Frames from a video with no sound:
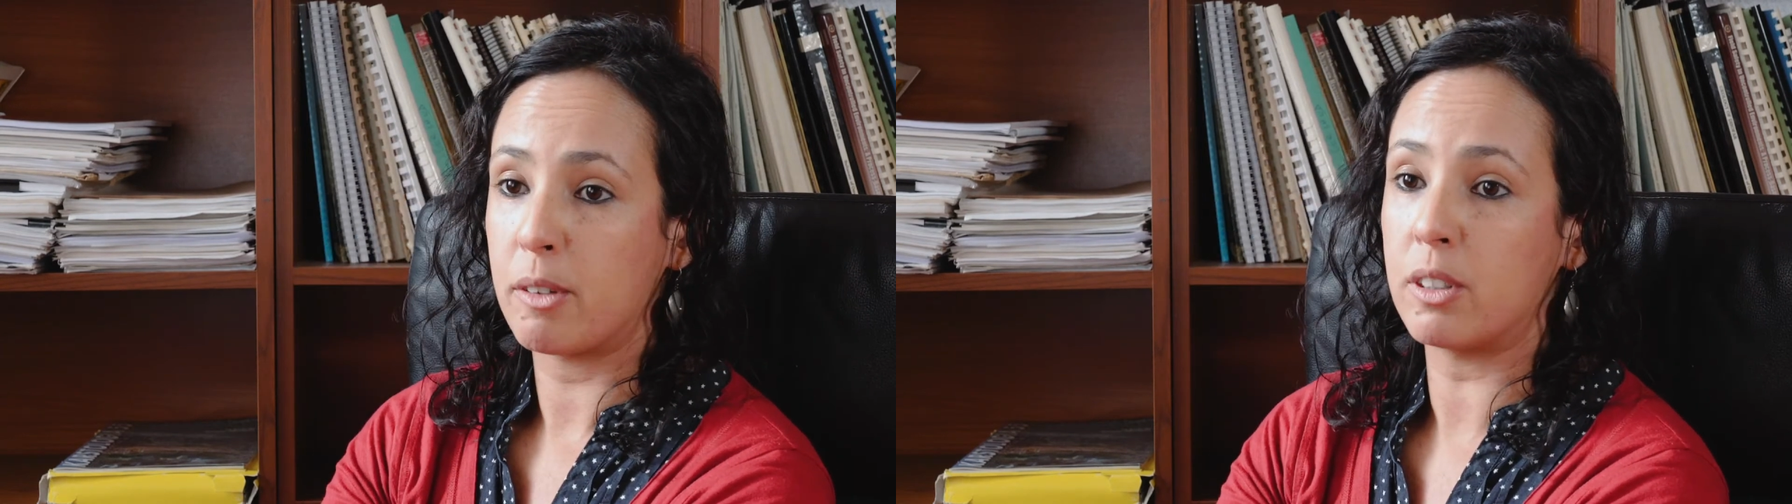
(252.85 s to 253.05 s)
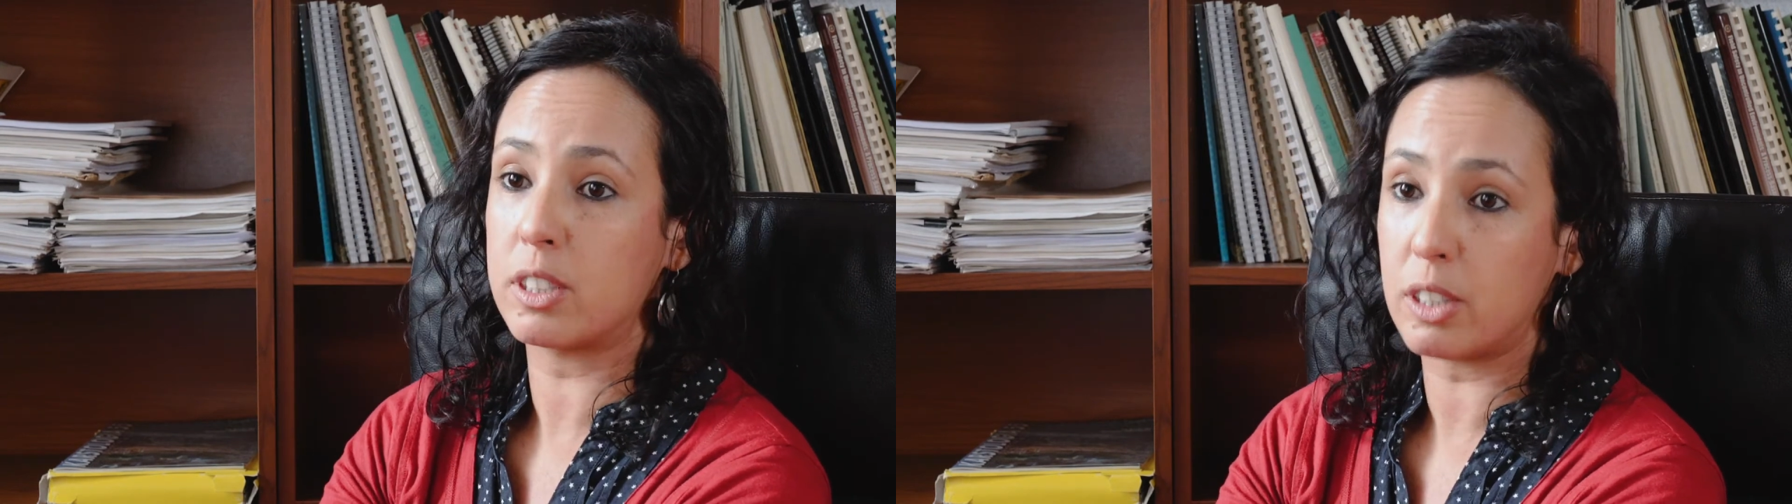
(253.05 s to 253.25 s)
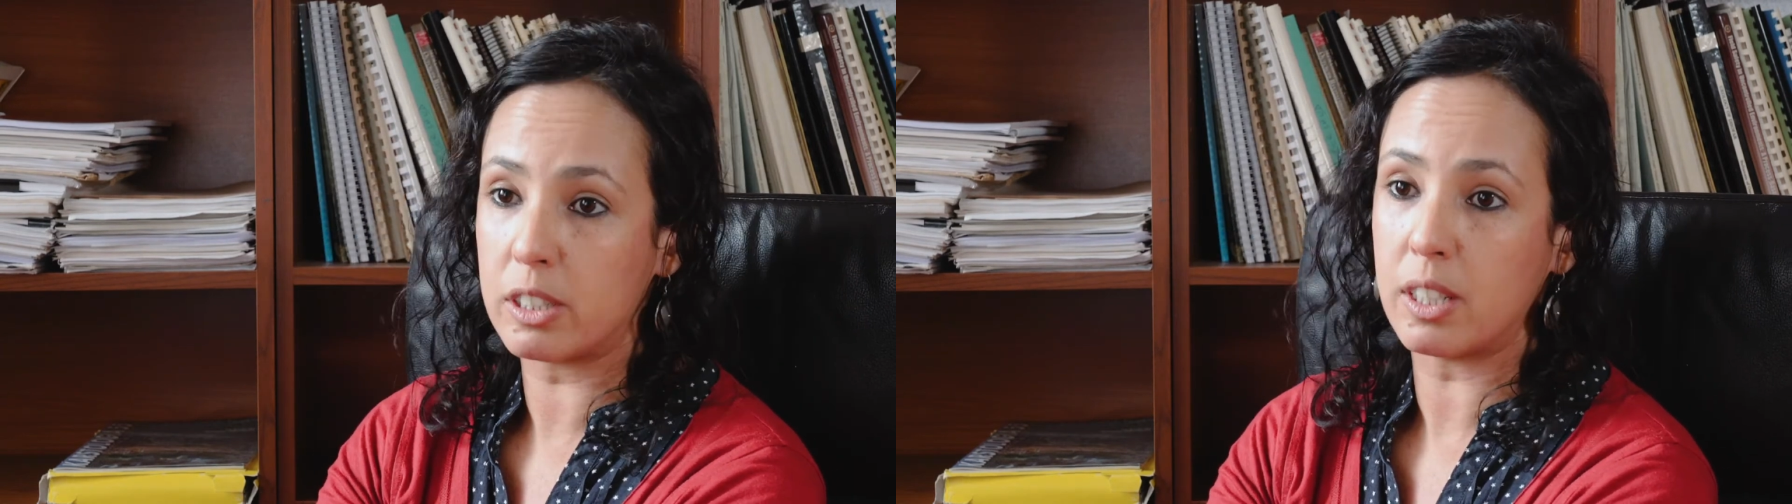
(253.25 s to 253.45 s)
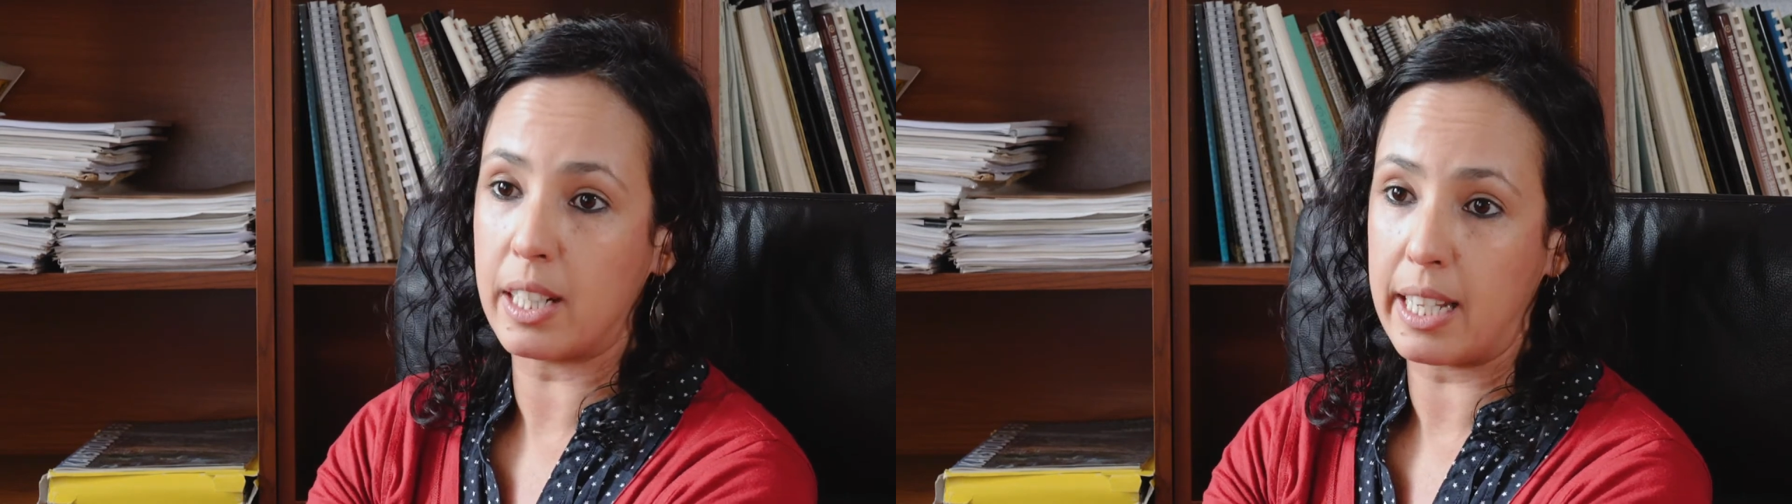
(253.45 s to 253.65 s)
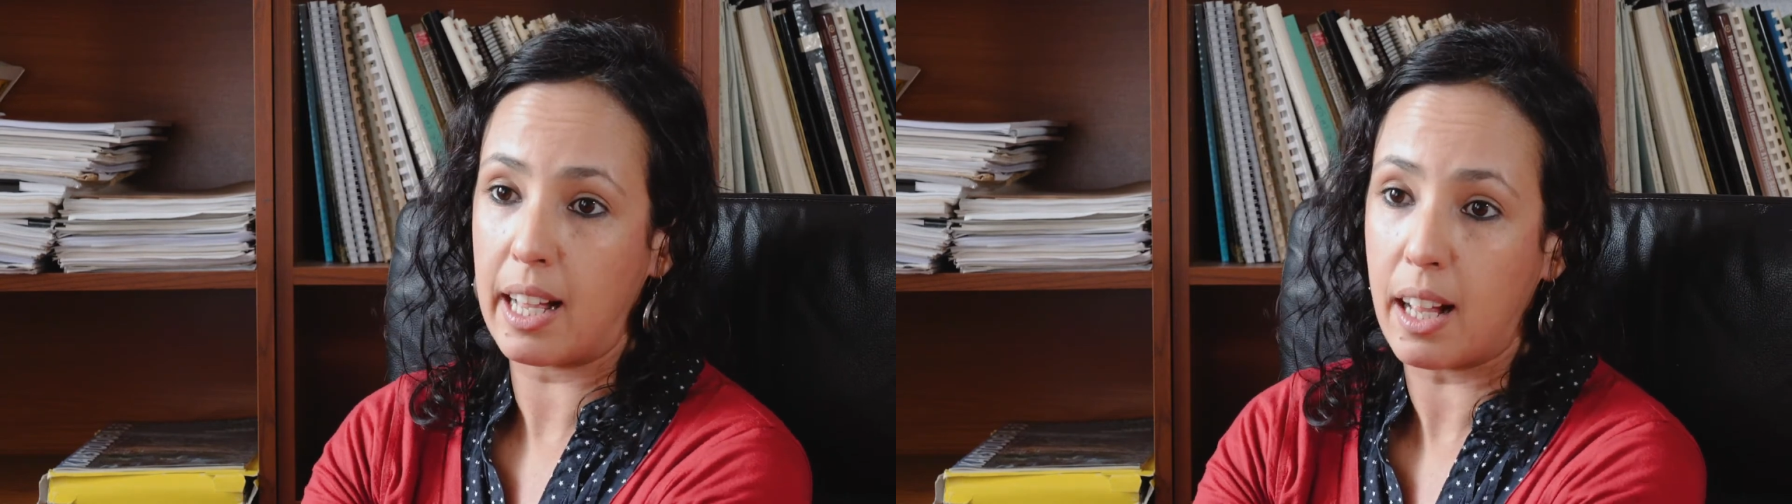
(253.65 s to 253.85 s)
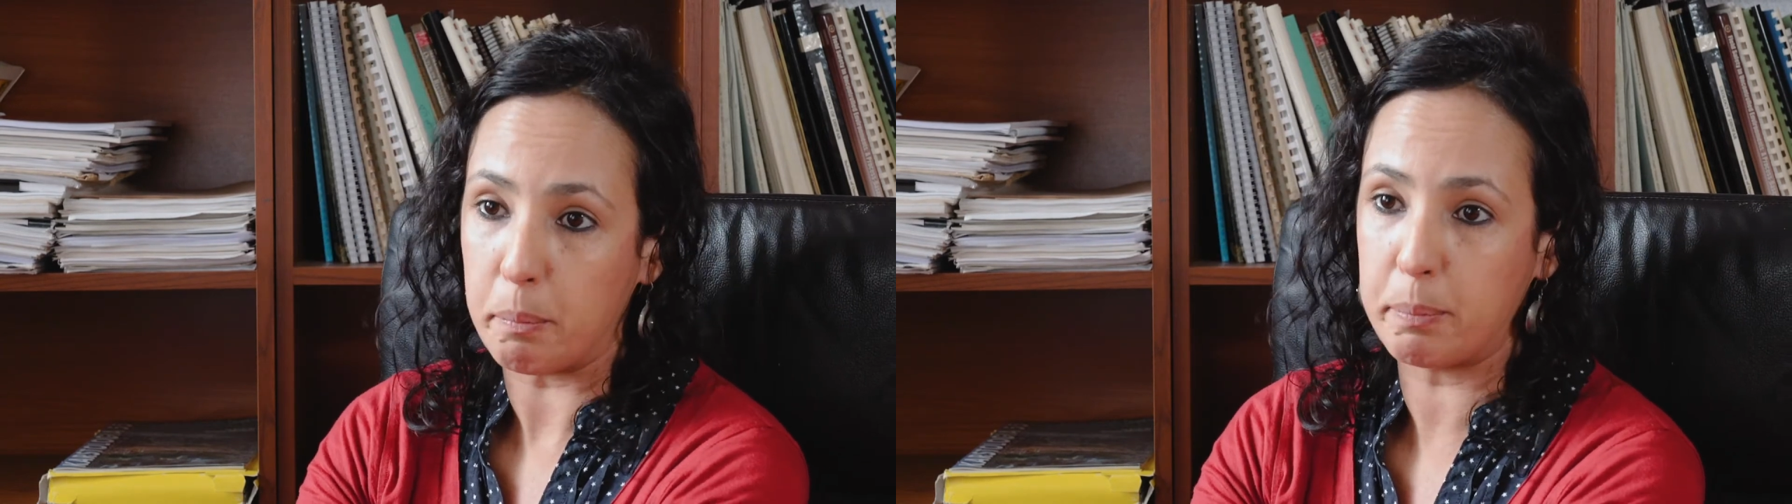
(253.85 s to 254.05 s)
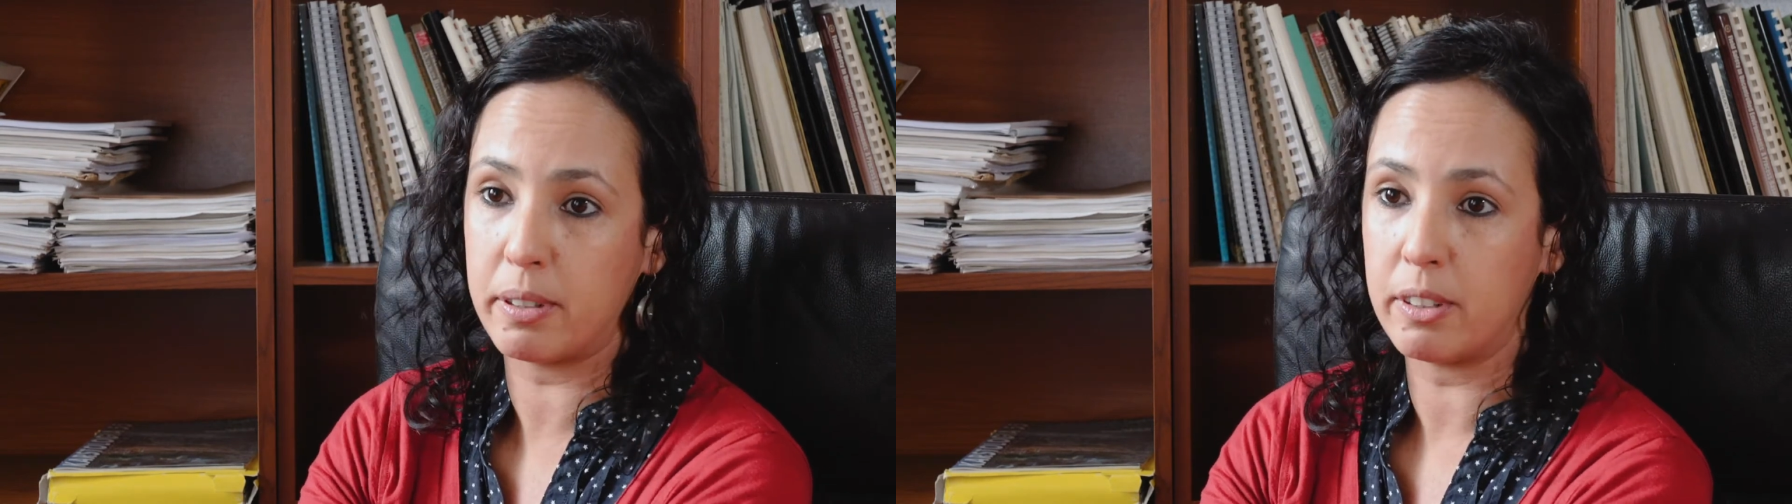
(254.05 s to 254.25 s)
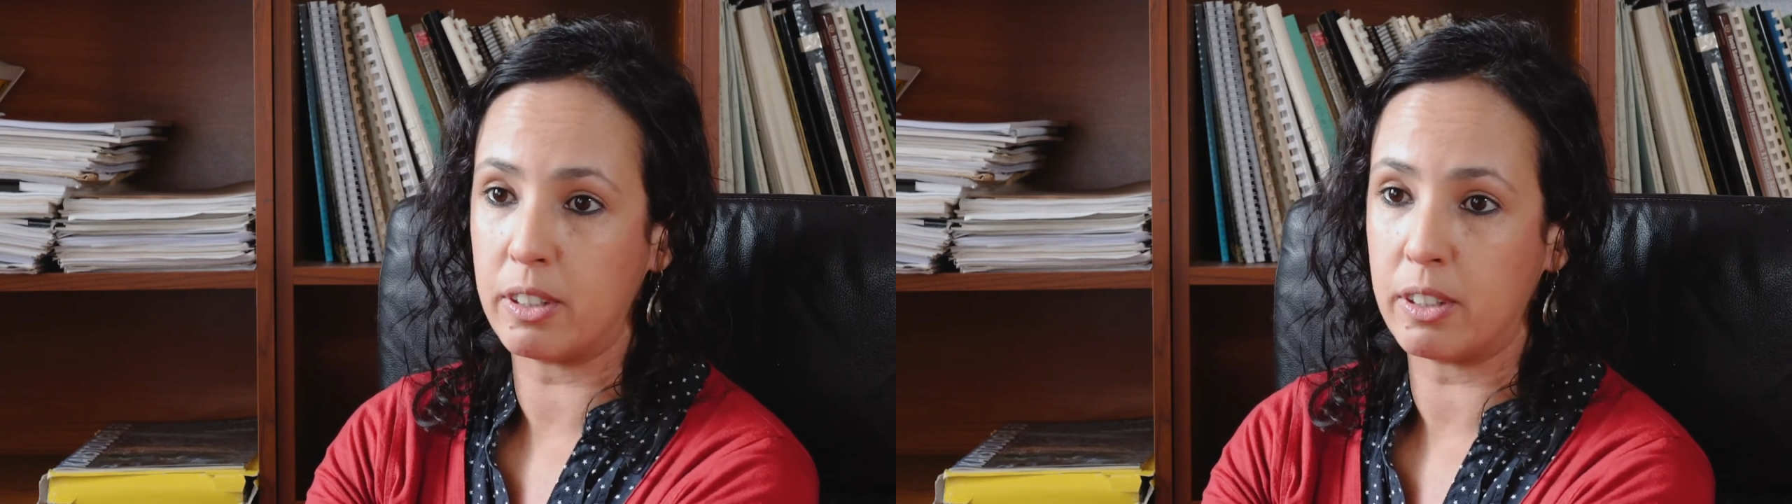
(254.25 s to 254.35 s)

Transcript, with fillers: will certainly help,